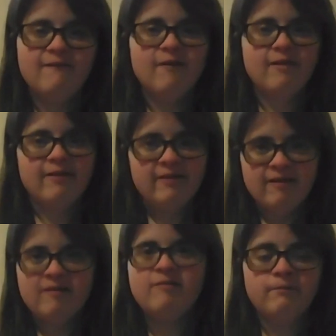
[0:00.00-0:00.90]
For
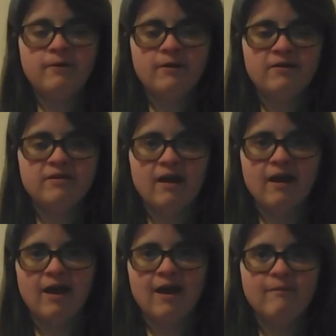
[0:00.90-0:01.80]
this birthday
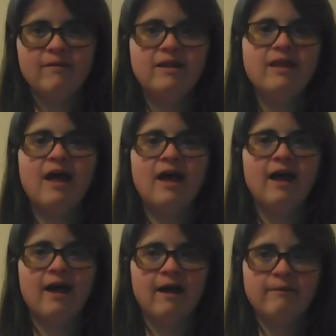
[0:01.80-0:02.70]
coming
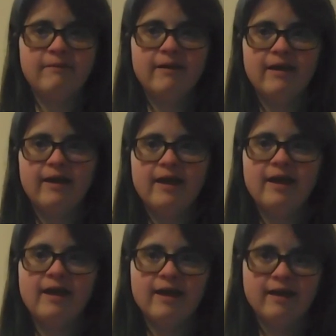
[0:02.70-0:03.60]
up
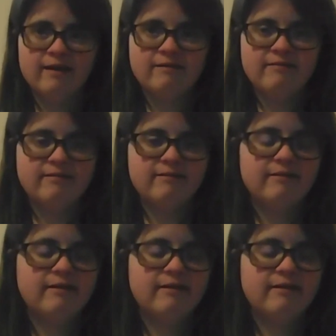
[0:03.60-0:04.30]
is